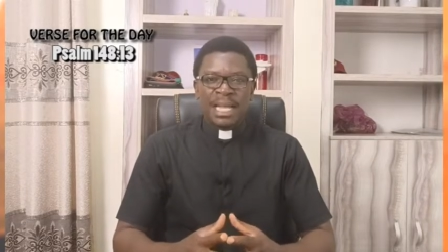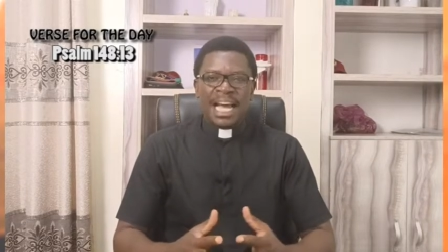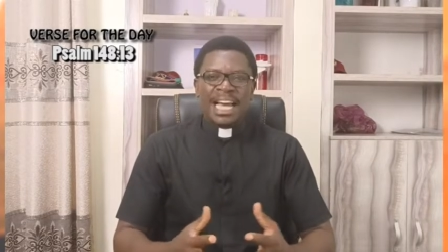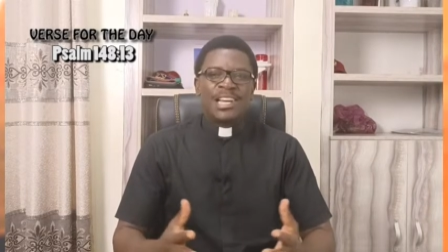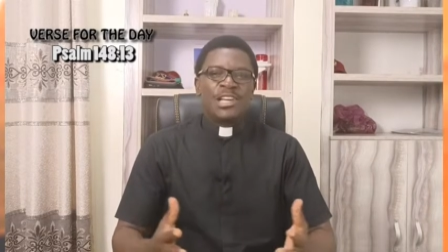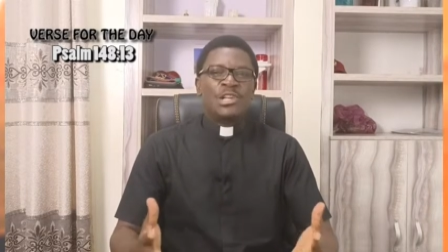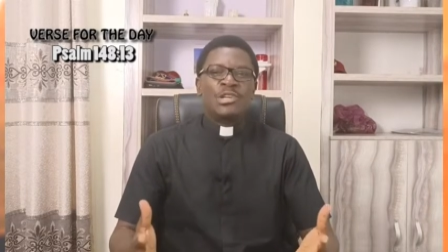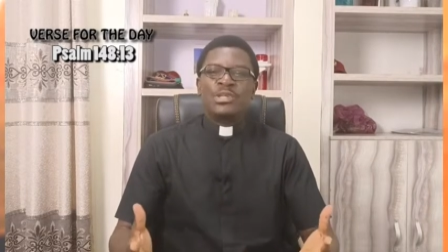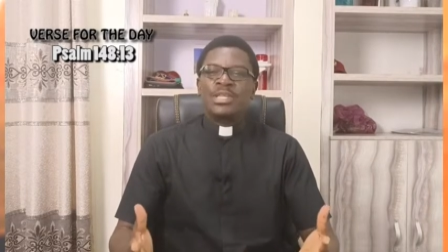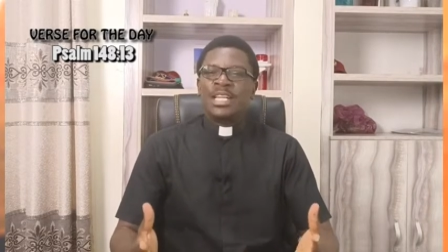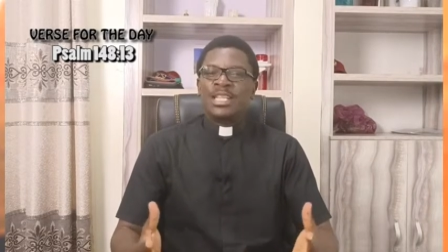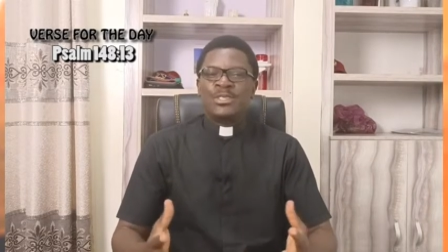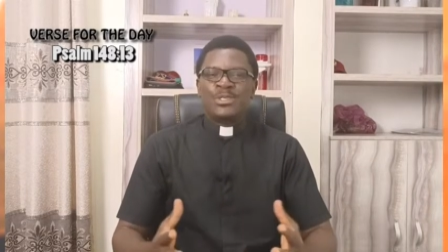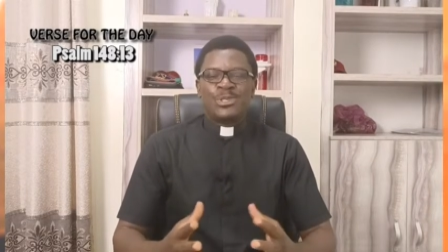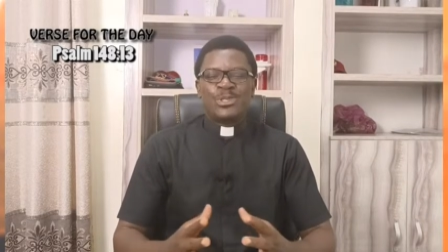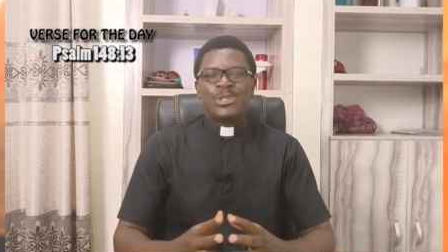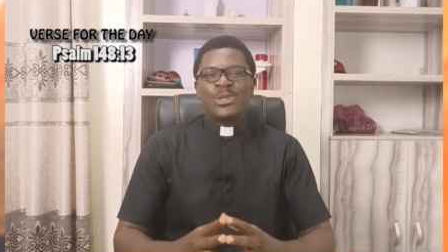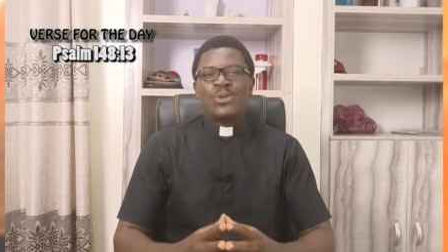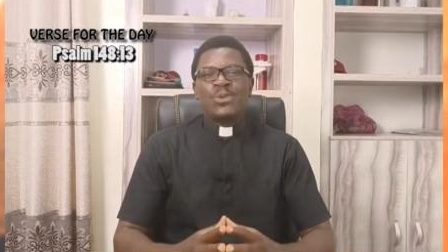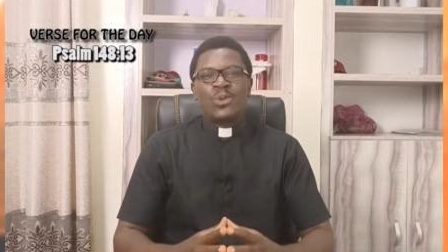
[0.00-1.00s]
alluding
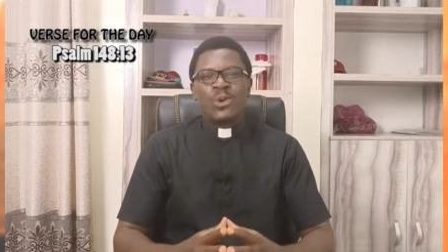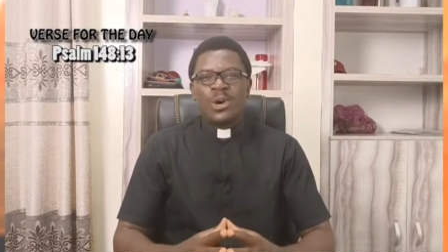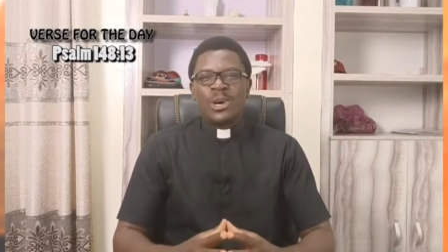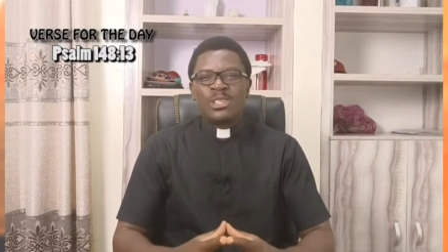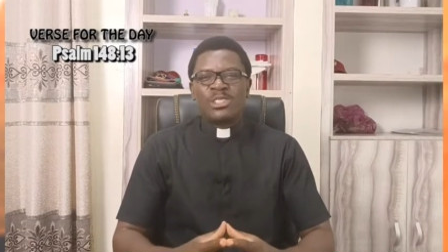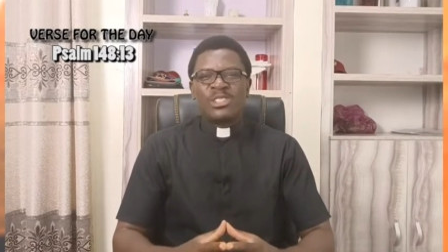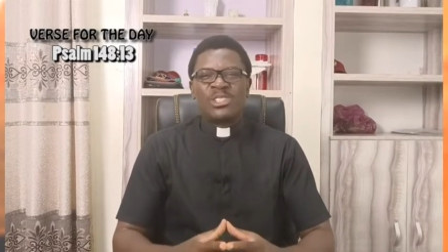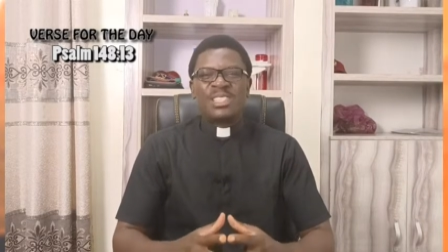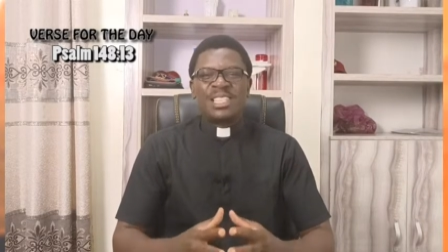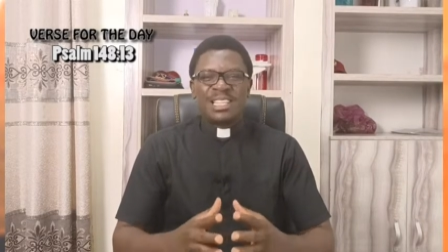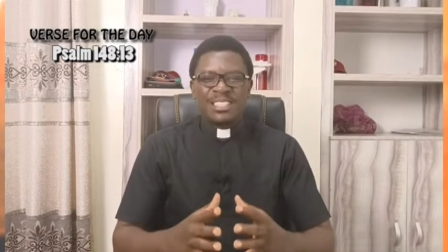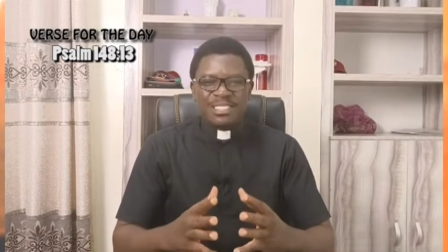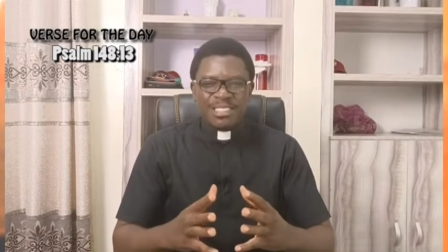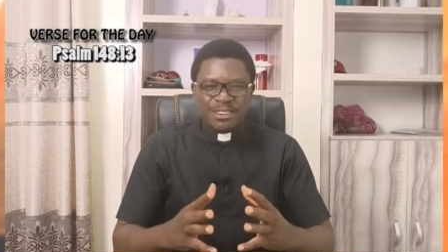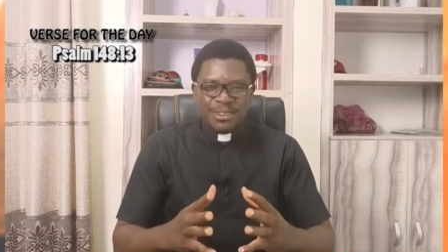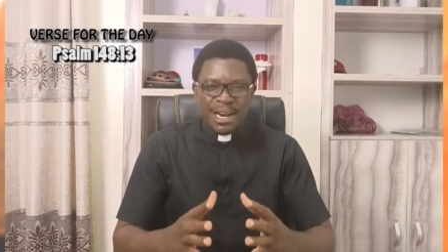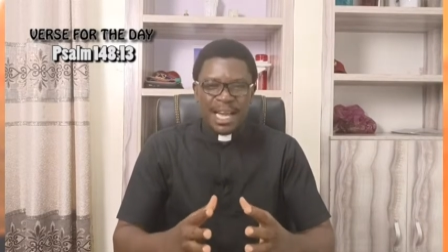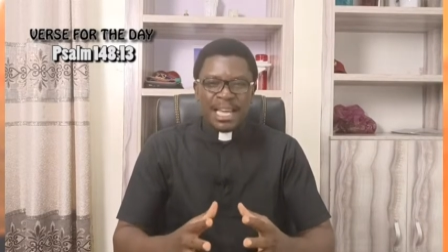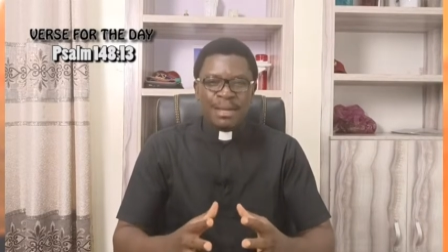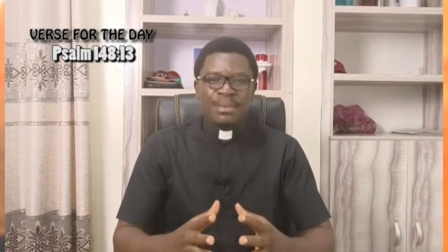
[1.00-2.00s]
to the words
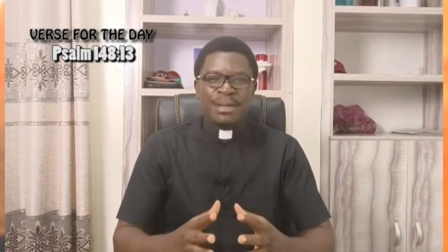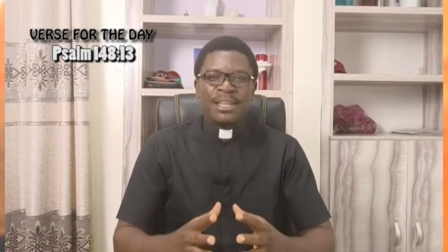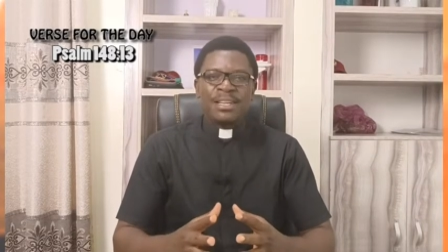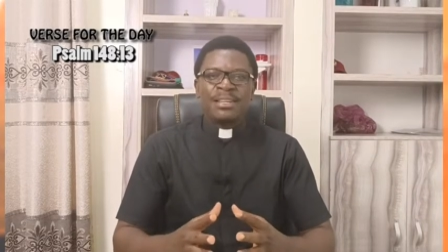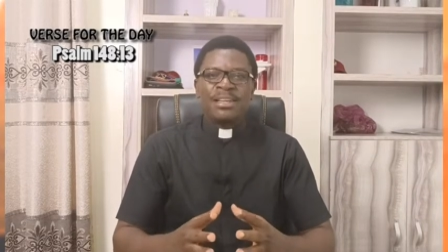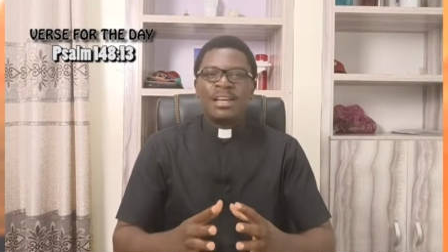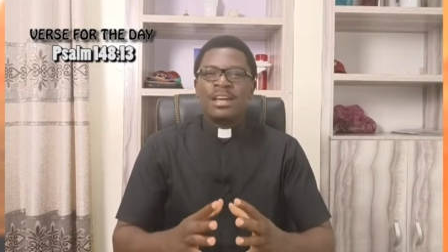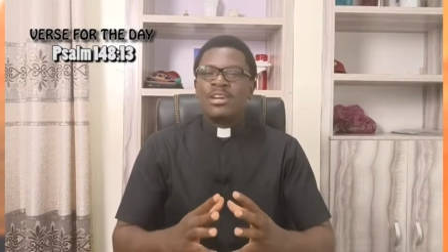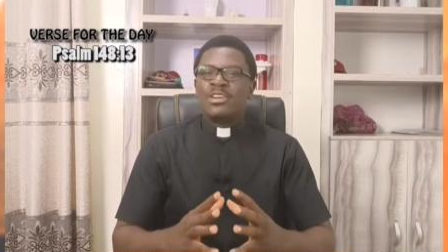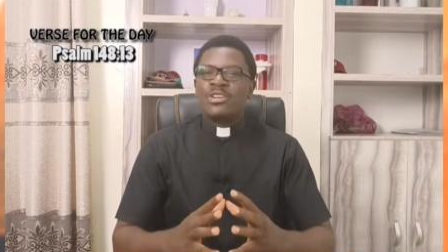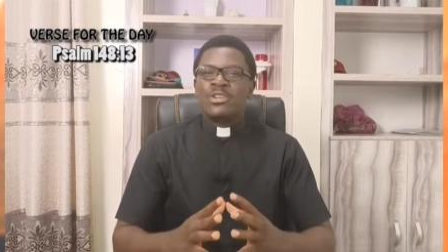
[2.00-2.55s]
describing